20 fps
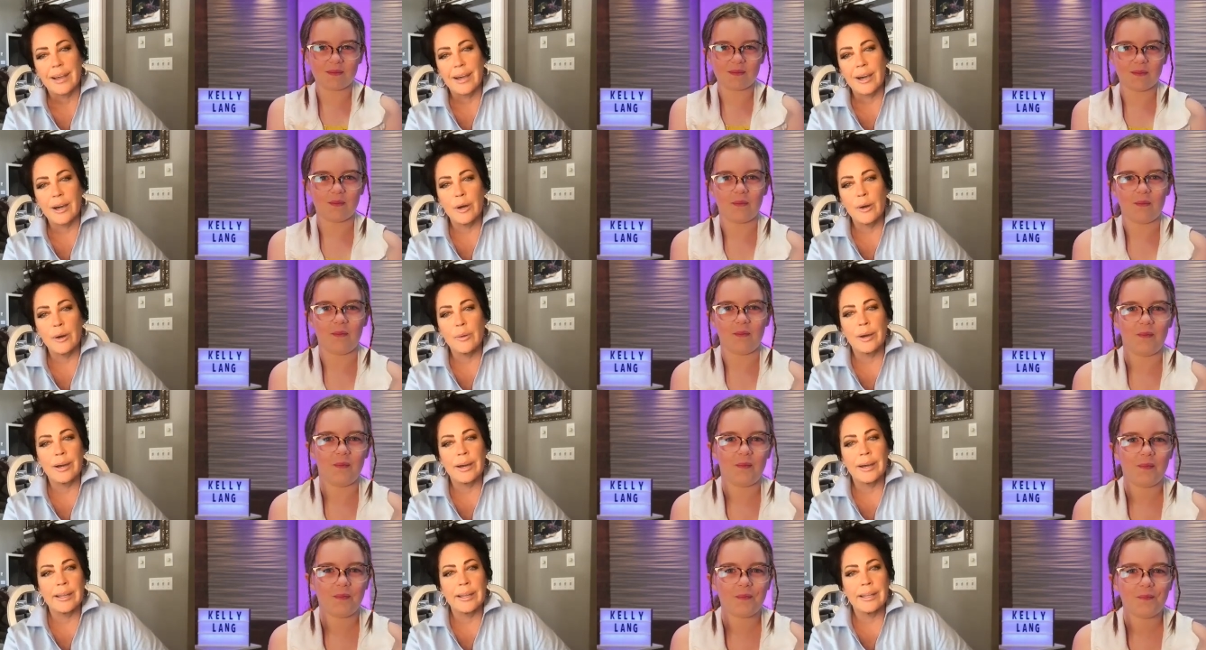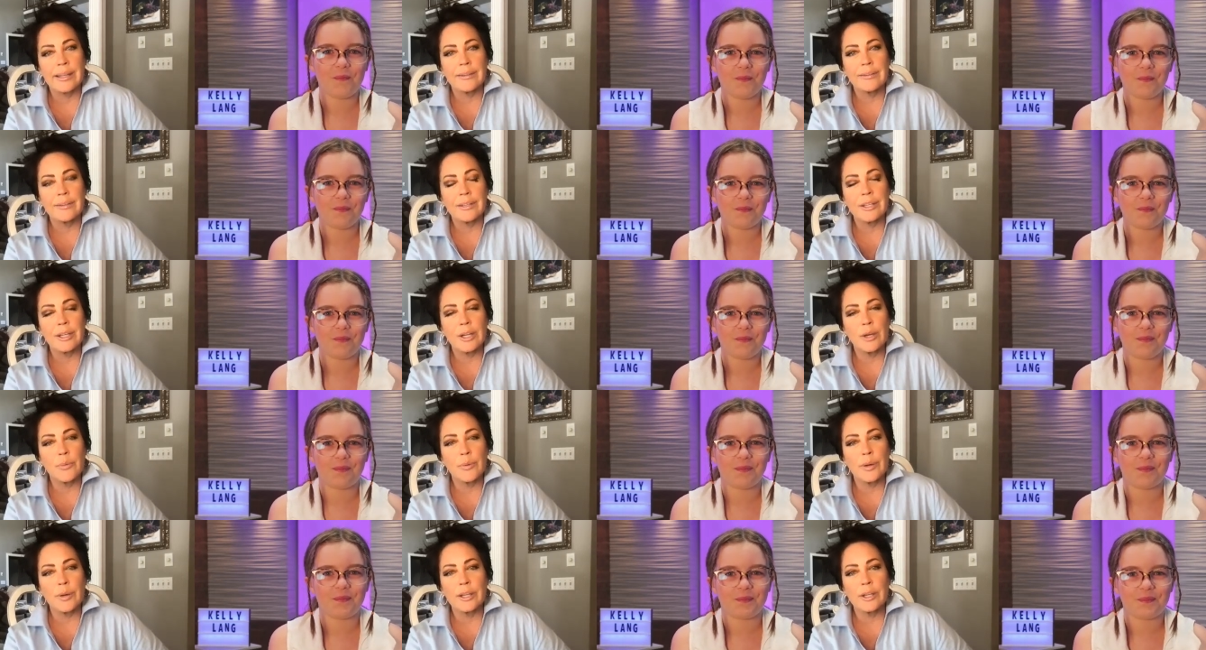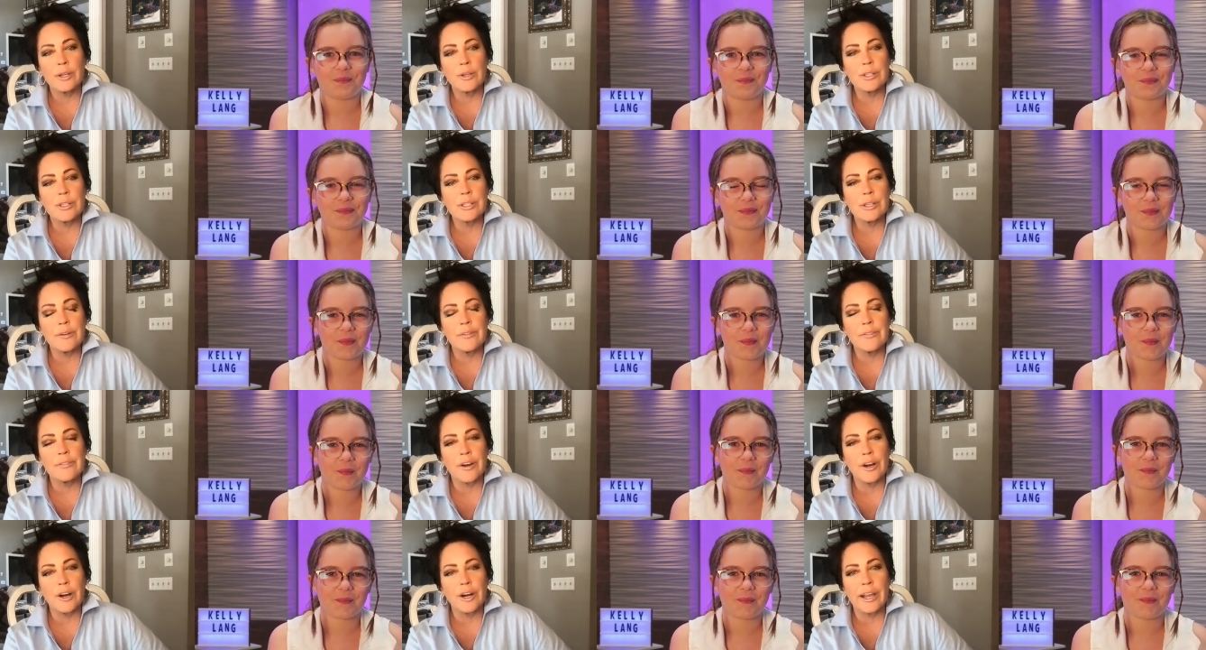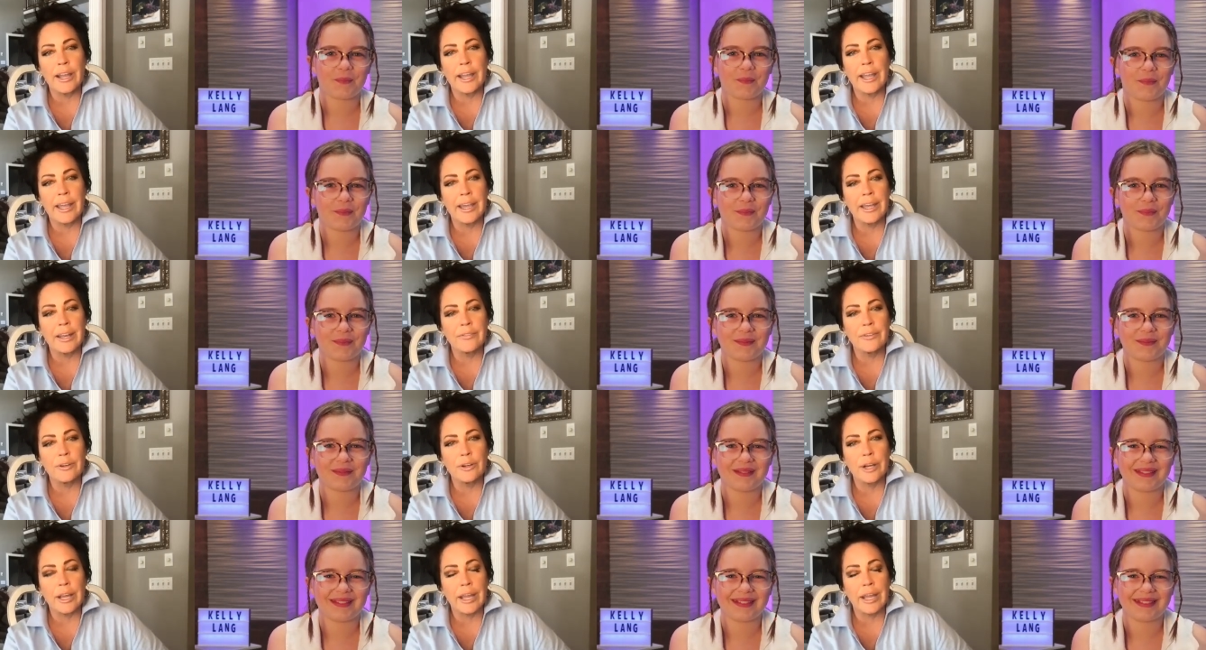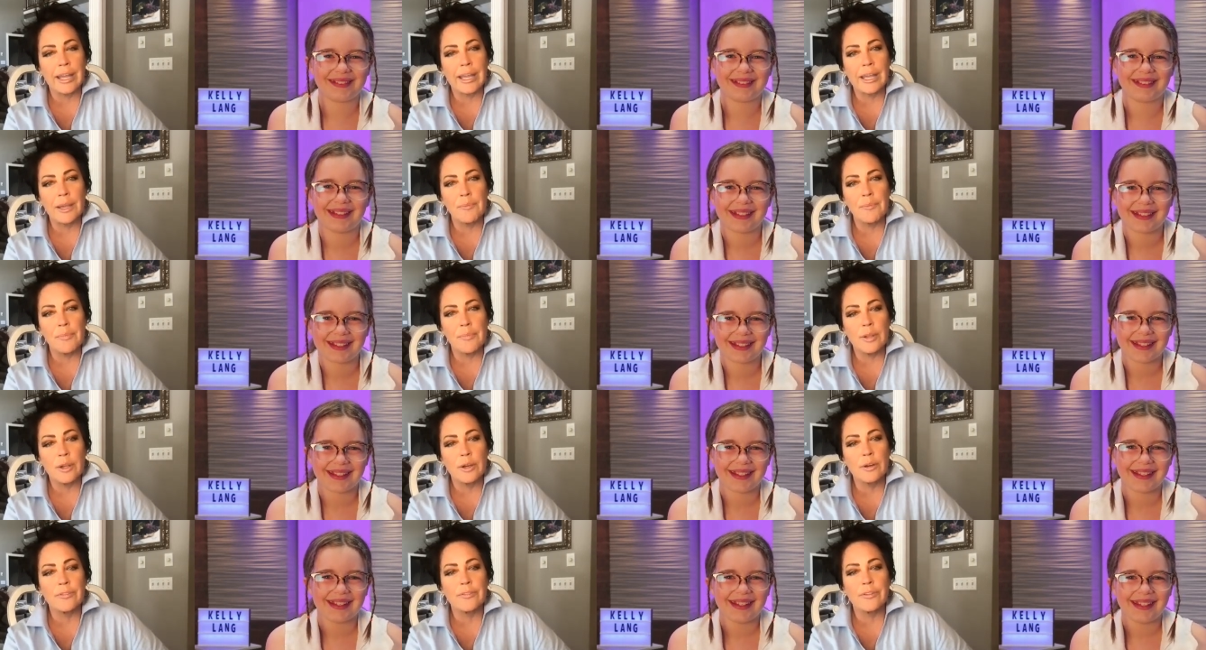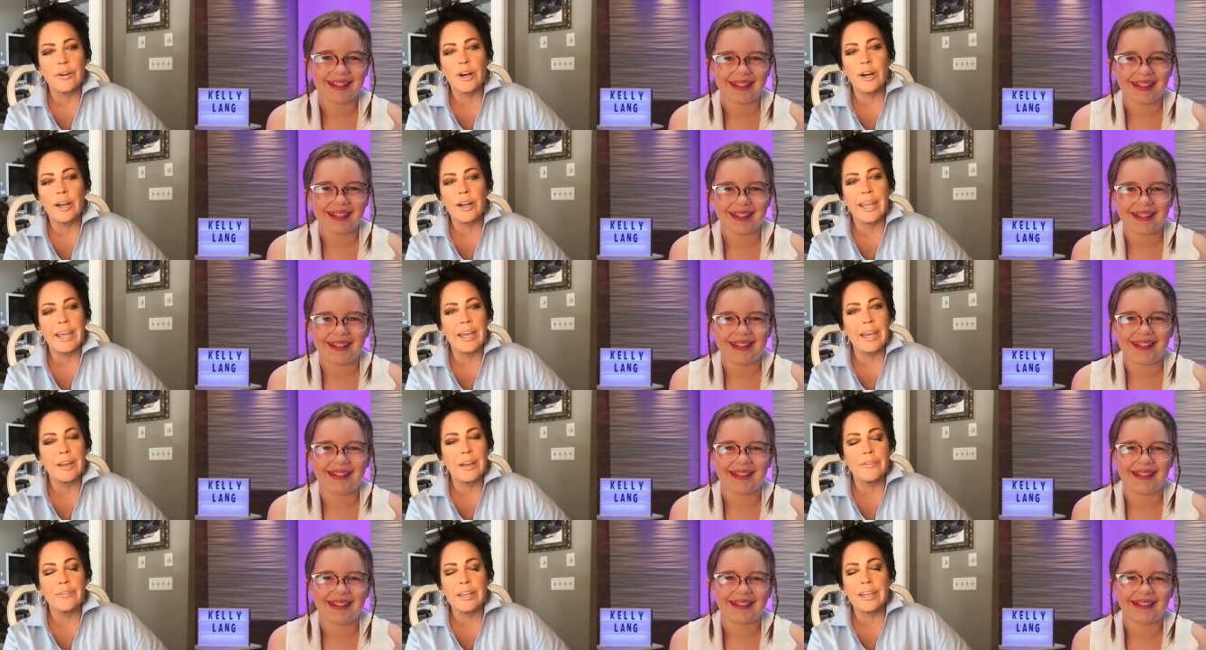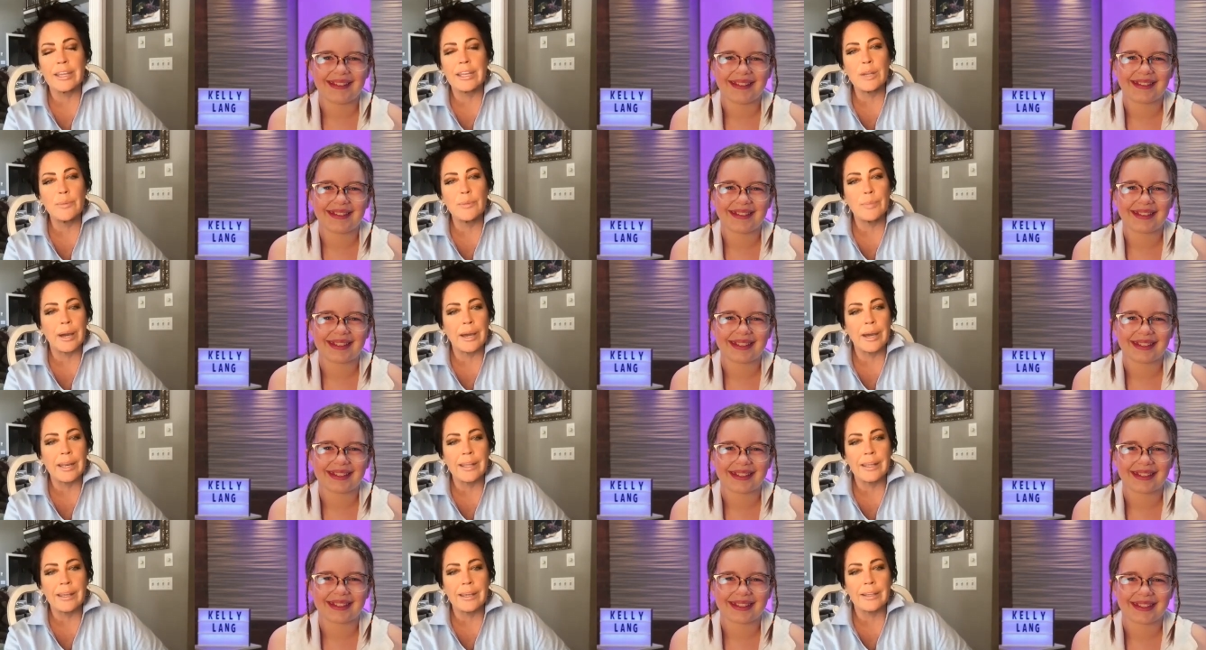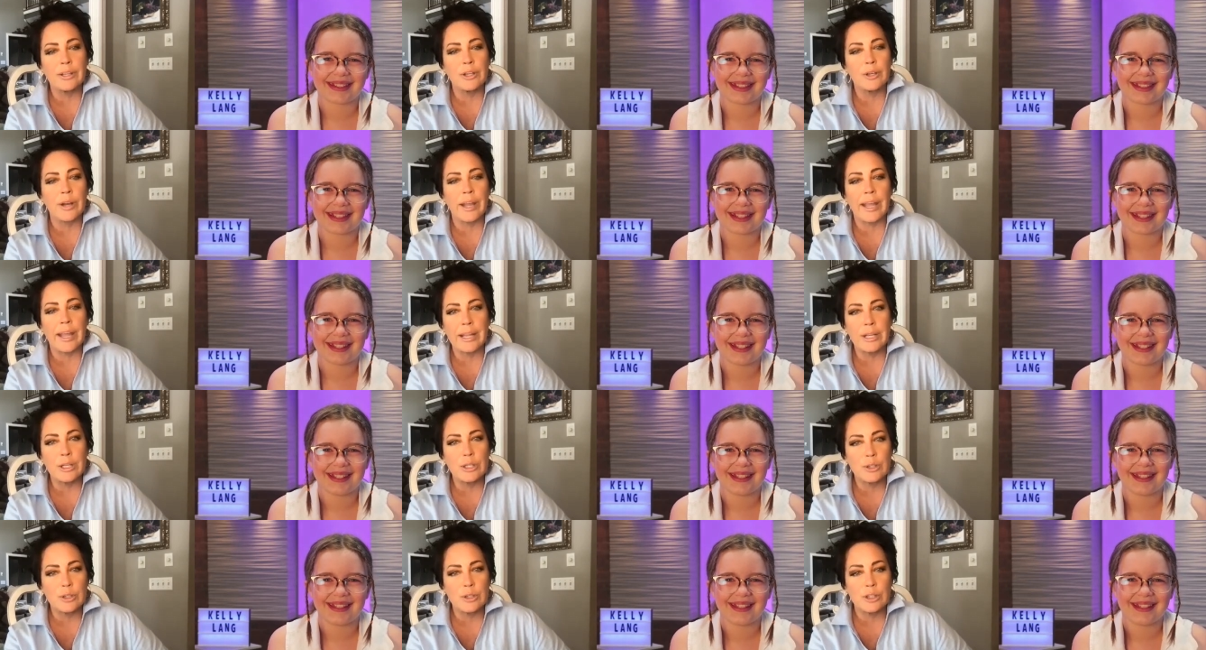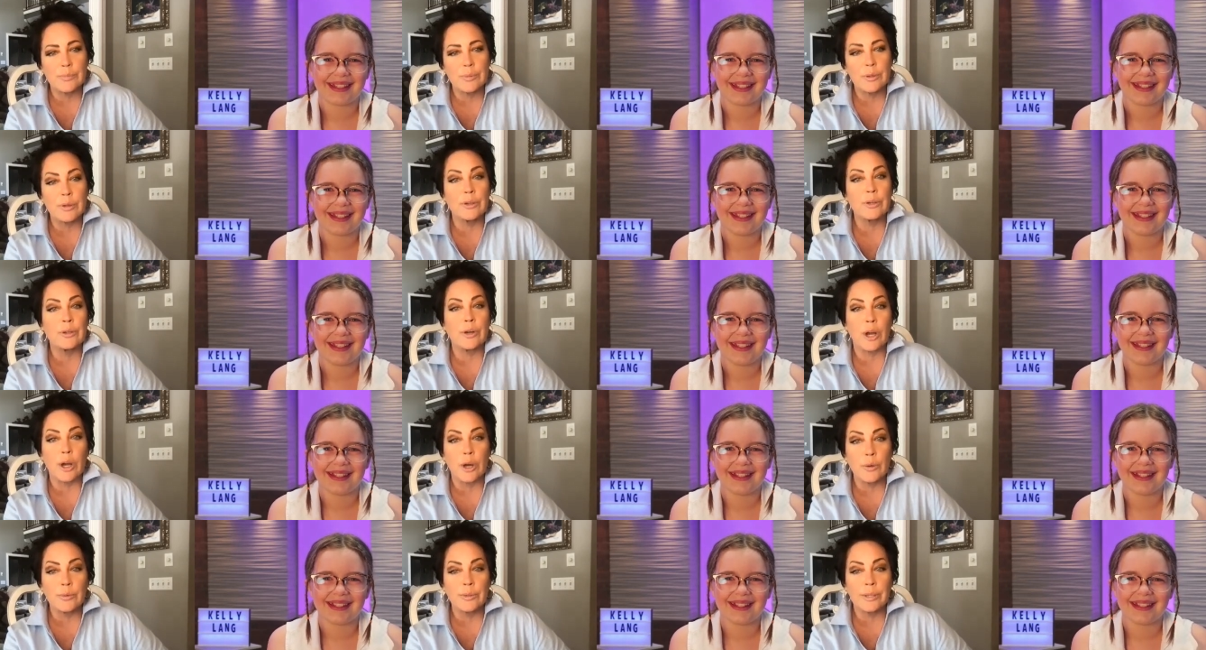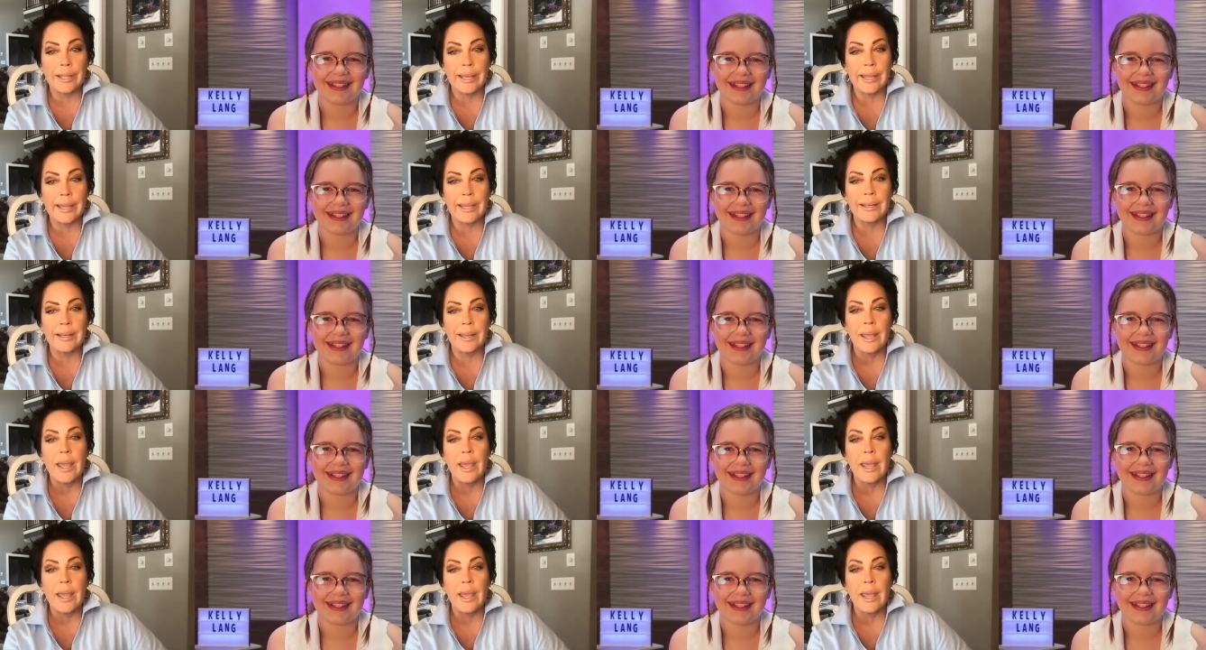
Speaker 1: Oh, honey, you know what? You're so far ahead of your game. You're far ahead of anybody in your age group. You're in your own lane.